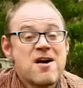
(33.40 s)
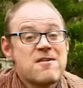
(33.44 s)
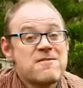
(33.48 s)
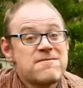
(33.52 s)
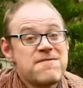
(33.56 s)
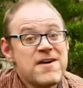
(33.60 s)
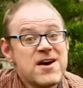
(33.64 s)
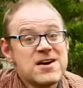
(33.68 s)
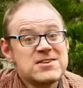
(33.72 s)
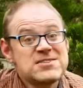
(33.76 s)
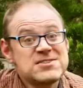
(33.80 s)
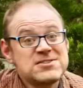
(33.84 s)

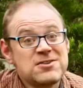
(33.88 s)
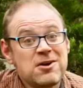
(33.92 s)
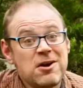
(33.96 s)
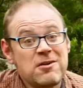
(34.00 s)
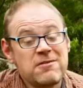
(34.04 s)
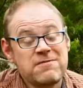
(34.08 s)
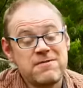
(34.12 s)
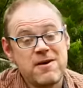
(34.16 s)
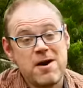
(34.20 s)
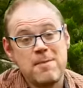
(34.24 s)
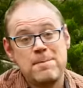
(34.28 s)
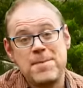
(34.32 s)
First
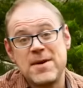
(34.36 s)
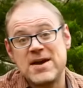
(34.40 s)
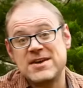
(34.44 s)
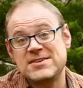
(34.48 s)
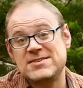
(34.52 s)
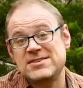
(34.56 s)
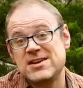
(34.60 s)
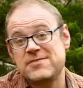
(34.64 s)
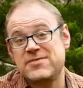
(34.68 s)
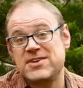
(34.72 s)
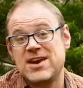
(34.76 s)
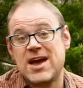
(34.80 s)
off, a
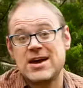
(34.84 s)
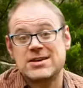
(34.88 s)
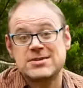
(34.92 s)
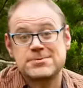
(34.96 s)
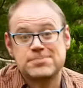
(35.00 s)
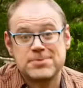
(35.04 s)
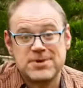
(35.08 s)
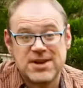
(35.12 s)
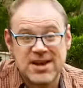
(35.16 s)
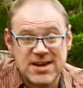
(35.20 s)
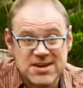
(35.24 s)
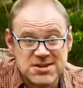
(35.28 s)
bit of an
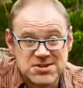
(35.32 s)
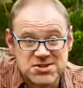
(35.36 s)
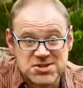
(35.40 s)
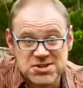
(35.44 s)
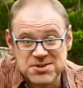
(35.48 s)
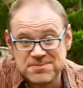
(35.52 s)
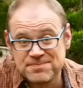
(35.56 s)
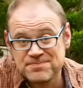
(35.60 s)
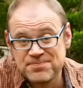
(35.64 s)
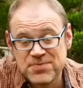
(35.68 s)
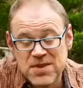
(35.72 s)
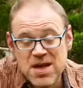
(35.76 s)

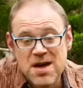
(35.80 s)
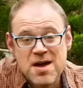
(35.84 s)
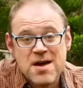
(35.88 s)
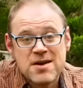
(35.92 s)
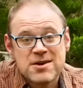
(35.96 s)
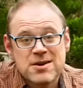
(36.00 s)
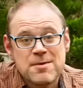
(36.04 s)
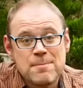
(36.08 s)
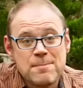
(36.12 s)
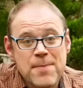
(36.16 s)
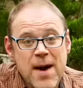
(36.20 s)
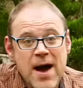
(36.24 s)
explanation.
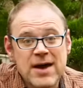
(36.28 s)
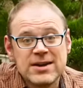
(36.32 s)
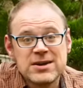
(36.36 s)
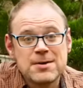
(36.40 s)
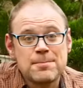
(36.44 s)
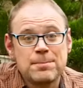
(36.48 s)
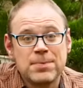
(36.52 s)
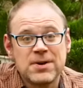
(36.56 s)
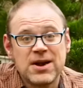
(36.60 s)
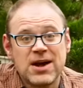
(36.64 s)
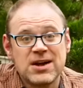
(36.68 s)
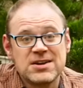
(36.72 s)

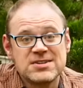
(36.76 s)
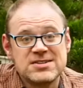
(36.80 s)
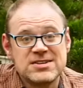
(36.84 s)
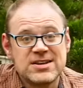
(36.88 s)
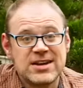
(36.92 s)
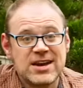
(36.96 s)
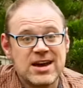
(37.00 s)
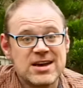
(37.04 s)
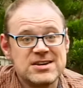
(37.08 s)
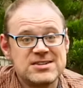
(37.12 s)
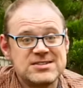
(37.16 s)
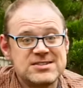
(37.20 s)
Companion
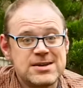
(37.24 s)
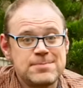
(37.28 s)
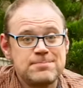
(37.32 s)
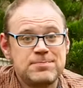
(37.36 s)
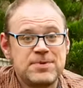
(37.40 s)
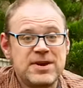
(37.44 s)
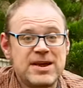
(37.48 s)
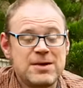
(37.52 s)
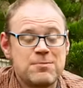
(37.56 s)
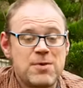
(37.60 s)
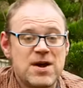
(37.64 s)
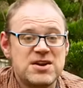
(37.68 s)
planting is
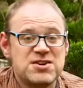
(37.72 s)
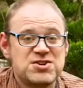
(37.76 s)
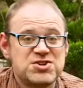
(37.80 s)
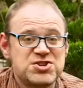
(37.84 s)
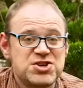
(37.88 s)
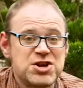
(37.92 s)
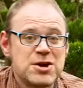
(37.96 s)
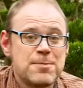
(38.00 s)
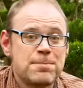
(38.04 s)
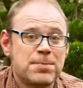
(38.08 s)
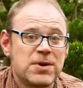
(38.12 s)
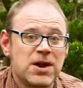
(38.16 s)
simply when
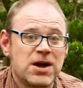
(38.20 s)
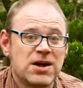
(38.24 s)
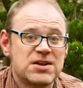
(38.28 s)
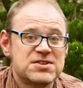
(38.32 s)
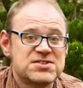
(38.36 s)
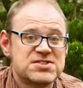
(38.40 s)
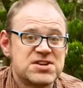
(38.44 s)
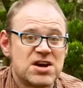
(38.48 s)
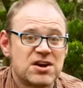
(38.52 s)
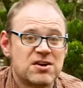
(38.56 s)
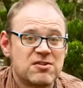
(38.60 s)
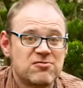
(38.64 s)
two
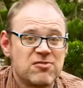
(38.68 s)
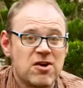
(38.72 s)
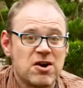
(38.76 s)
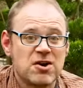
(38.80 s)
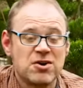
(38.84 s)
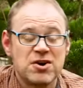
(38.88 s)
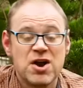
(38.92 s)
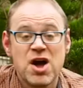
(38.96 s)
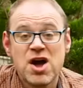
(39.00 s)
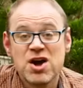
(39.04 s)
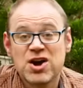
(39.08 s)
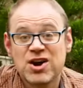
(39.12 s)
plants are
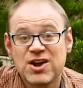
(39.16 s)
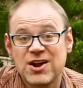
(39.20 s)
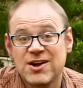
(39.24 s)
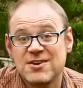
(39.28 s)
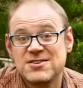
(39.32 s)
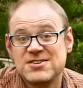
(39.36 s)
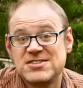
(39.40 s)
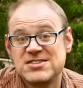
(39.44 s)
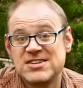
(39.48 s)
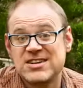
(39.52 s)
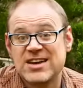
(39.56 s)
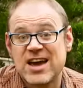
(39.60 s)
grown
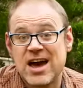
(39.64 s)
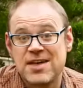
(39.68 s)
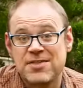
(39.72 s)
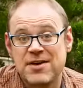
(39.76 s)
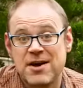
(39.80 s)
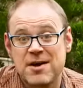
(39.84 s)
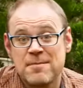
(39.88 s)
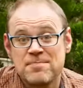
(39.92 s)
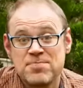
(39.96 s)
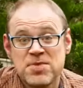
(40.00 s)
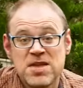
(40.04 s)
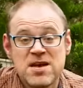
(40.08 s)
close
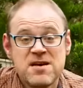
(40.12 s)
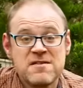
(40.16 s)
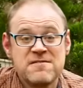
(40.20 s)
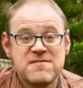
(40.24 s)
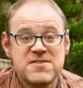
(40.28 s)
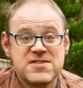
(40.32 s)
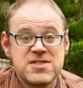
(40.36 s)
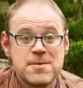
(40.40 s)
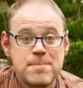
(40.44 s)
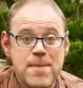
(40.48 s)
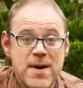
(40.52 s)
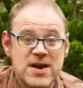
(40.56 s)
together
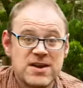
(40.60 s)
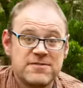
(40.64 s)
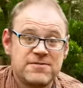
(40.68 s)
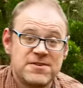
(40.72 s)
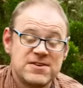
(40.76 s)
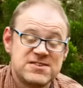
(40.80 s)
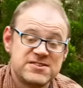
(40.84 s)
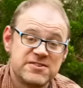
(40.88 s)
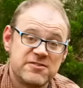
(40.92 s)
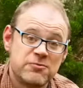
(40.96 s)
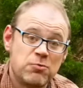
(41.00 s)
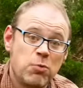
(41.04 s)
for the
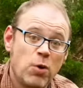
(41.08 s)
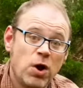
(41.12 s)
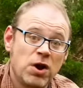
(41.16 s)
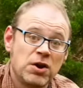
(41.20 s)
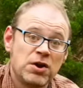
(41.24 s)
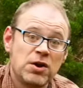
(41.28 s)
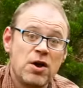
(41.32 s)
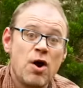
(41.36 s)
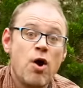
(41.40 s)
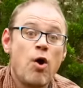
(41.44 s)
benefit of one